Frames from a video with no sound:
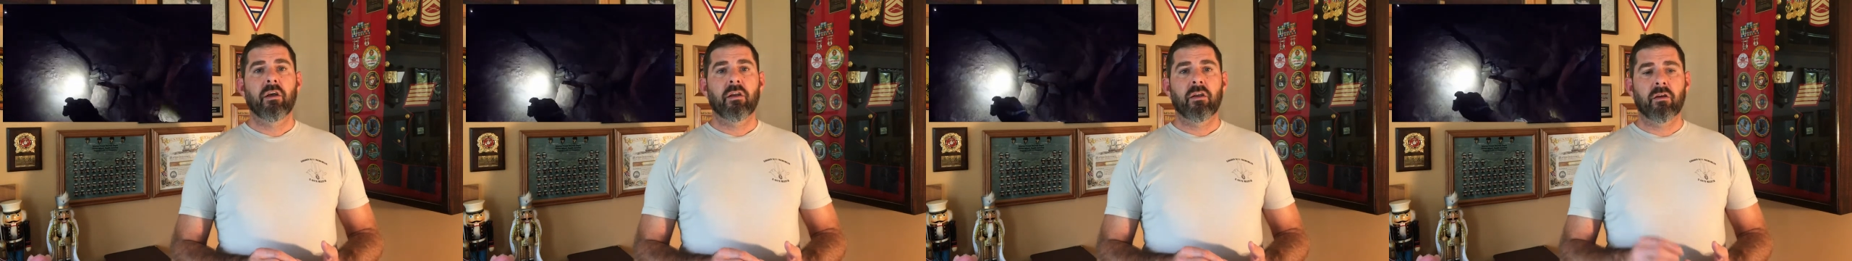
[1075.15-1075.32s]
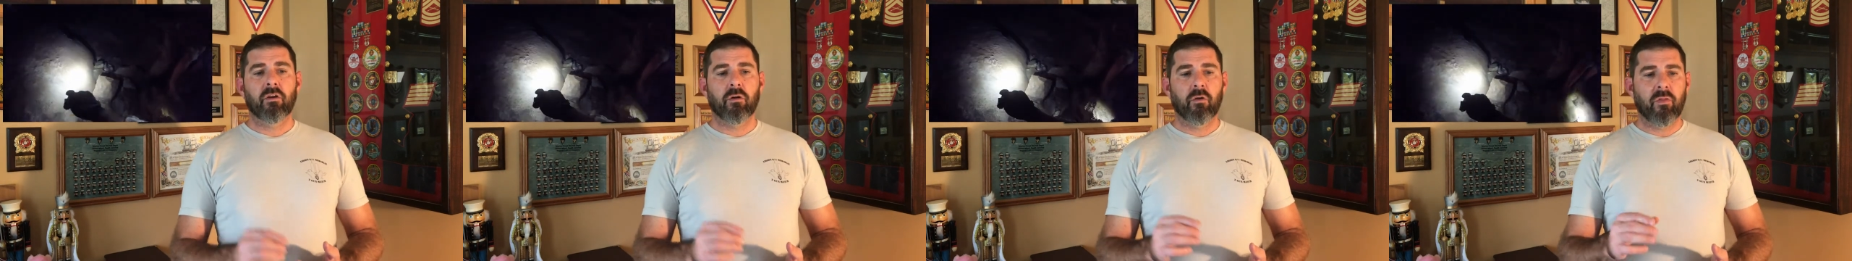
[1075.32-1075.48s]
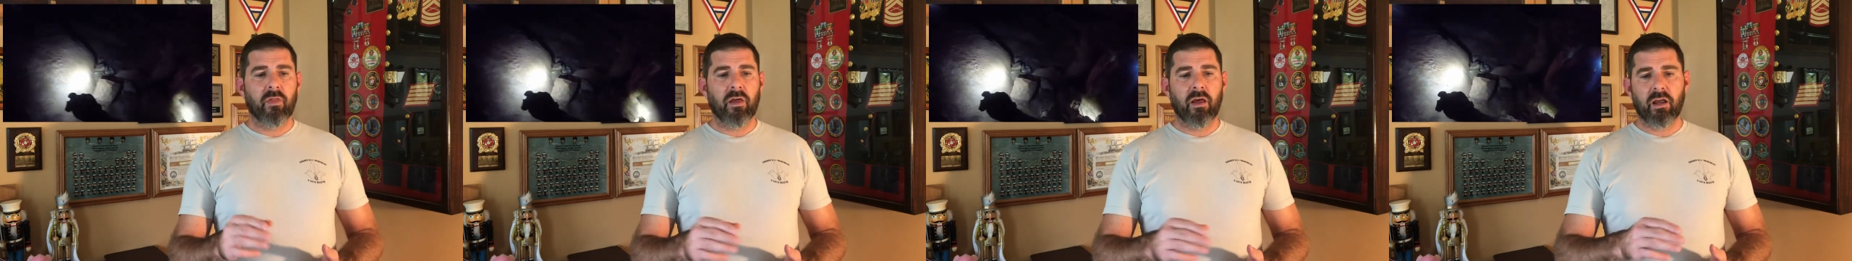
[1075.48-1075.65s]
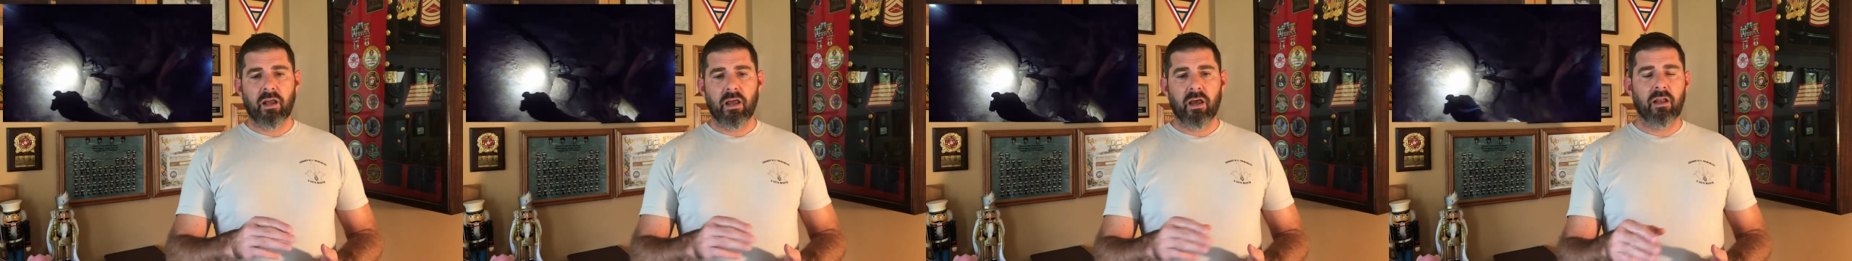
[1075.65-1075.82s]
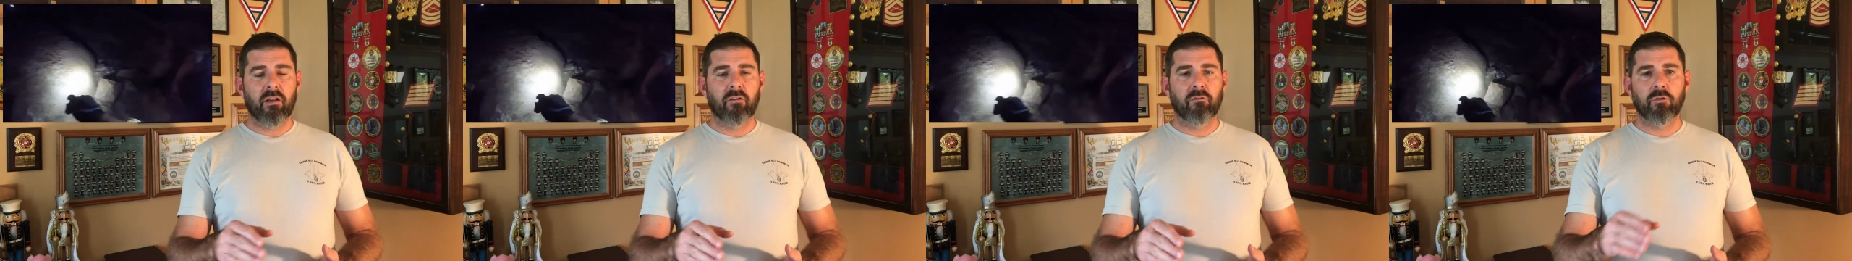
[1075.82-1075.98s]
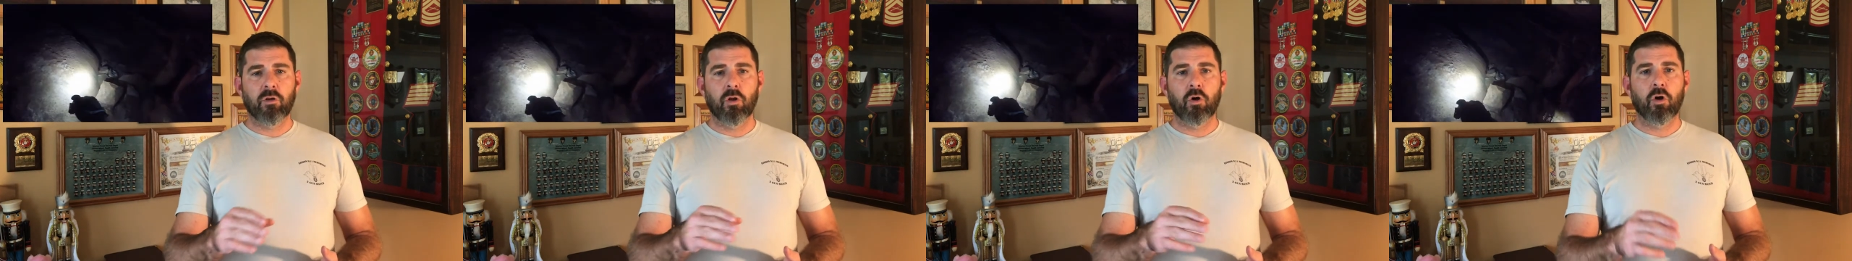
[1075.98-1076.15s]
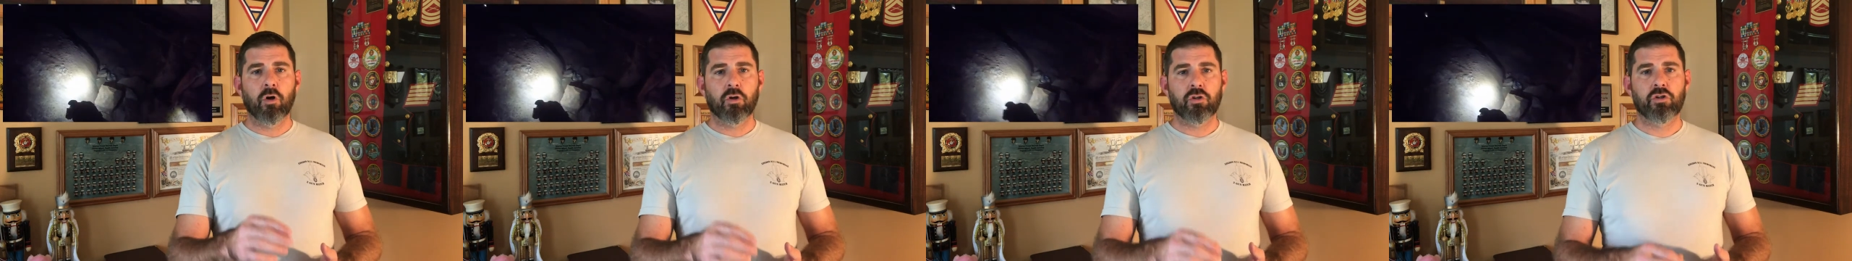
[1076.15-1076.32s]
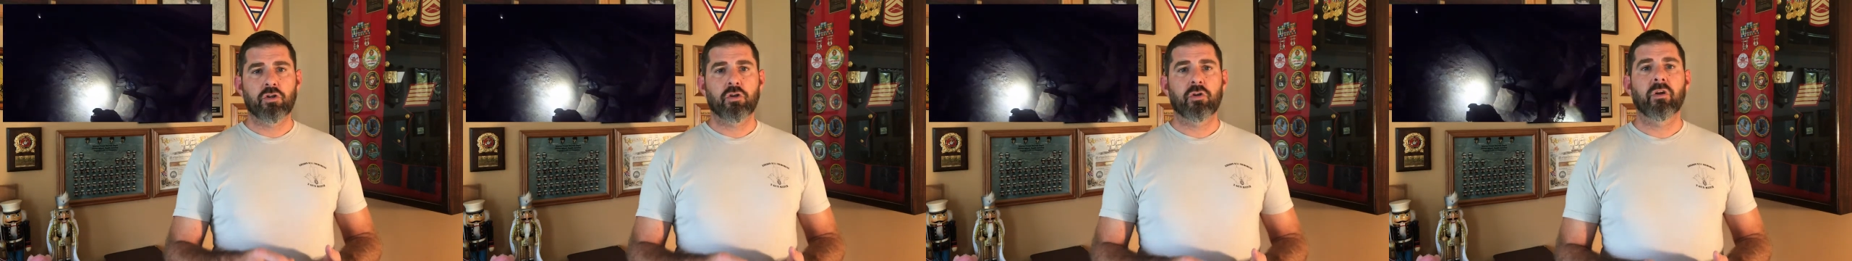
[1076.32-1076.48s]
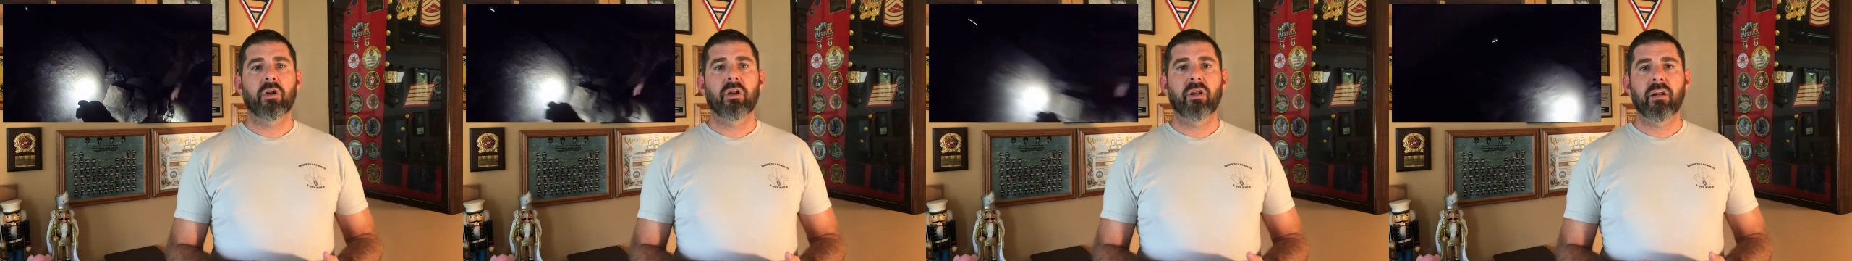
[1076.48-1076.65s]
You know that kind of long
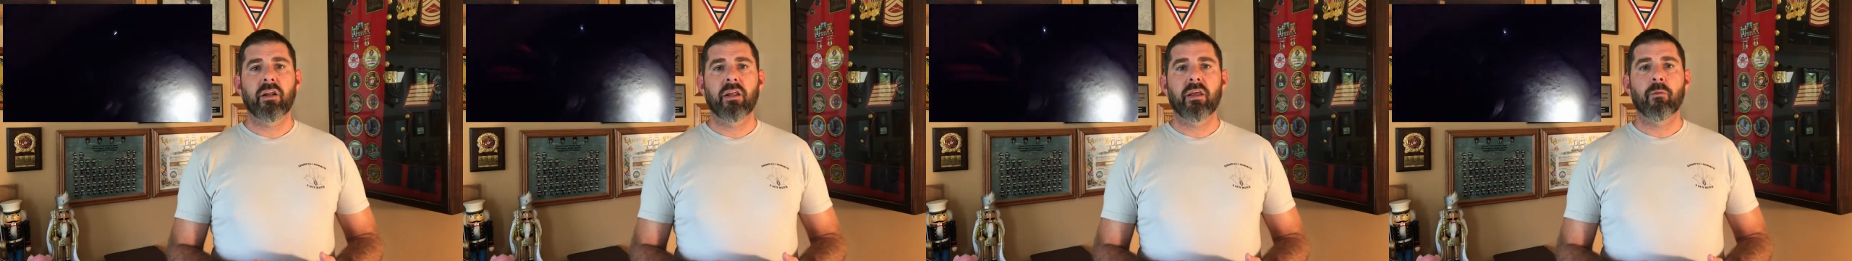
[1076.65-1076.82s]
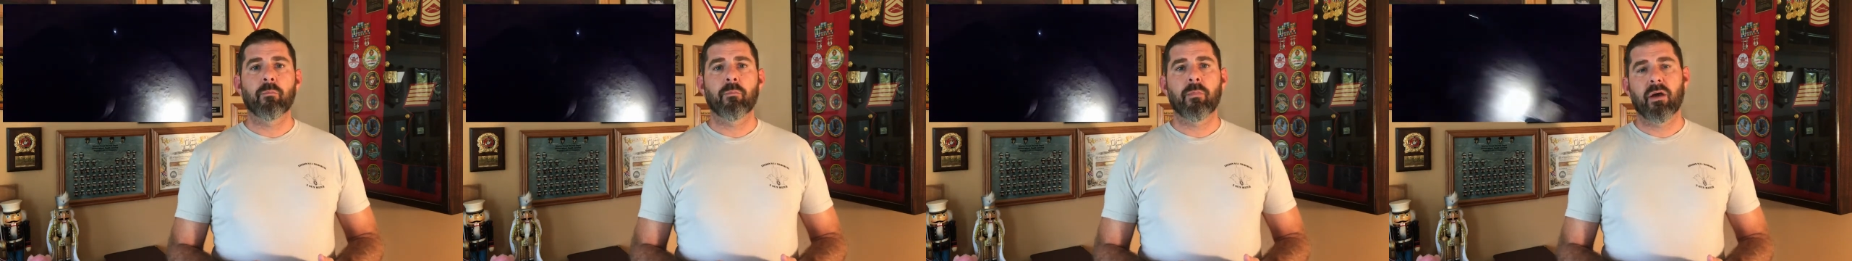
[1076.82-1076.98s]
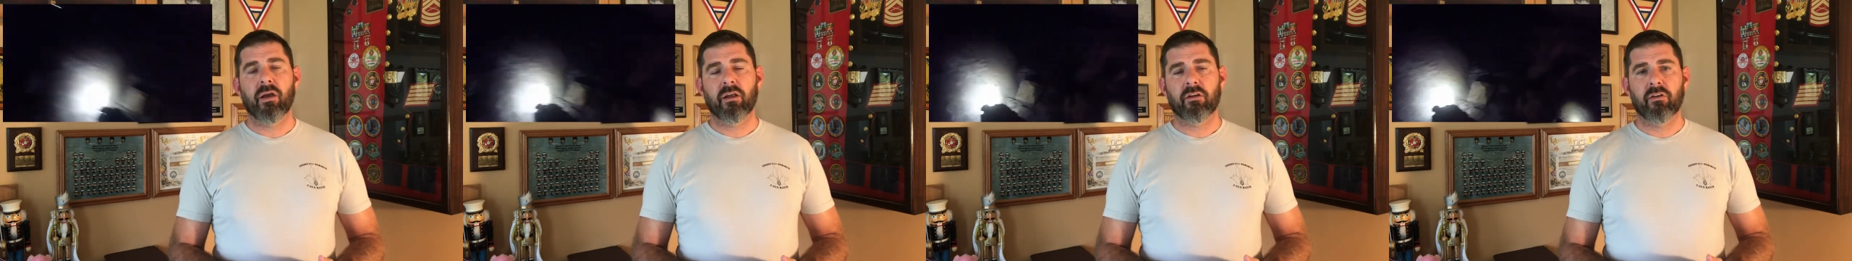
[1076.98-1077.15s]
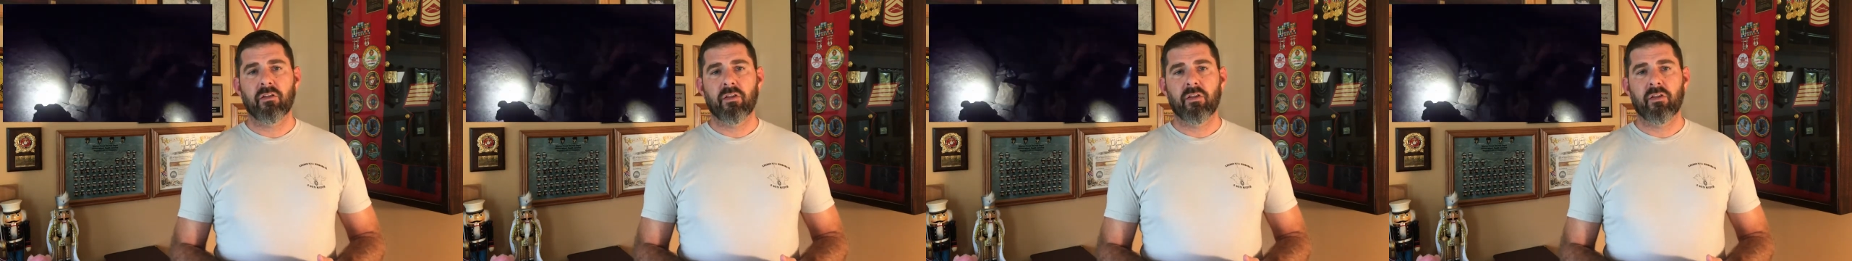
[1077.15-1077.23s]
journey to get back